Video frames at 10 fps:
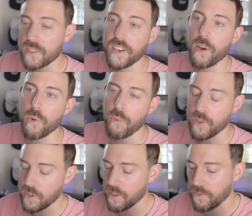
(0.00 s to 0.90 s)
So today we're
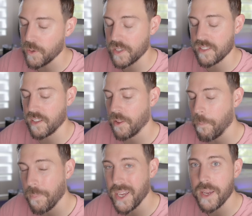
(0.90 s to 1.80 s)
really gonna focus on the
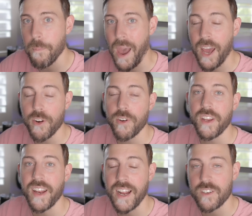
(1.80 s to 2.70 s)
big
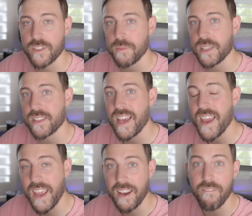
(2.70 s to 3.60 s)
battery announcements
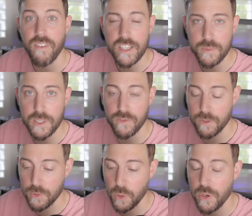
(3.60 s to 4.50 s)
and investments
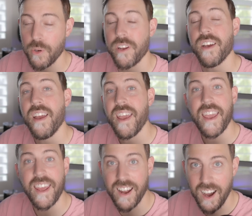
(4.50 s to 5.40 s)
from Toyota and